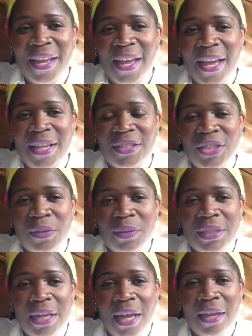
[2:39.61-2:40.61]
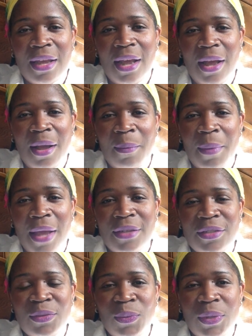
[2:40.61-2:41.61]
And she was like, I
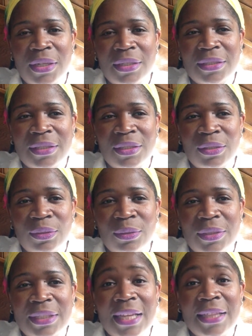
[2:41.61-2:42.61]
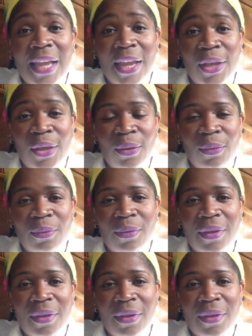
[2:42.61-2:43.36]
just wanted to say thank you.